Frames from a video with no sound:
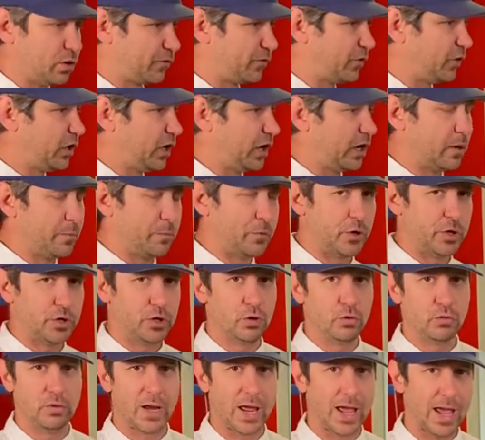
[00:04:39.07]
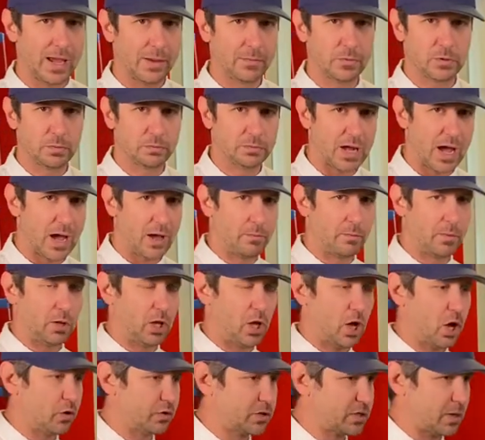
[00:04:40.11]
If you needed to put new names down
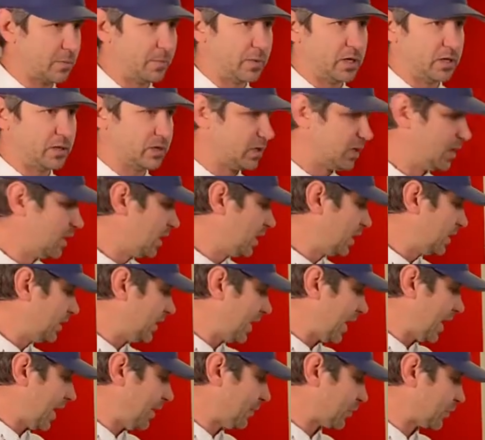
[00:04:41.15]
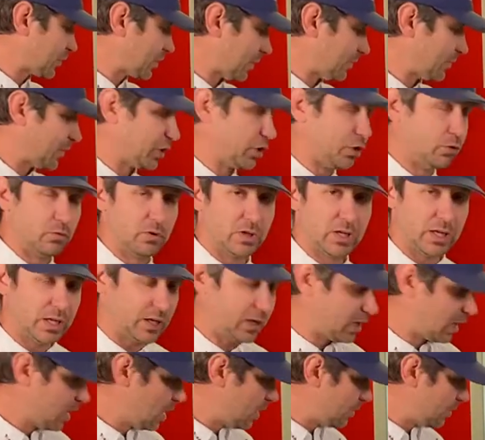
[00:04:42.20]
below, somebody's name or something unique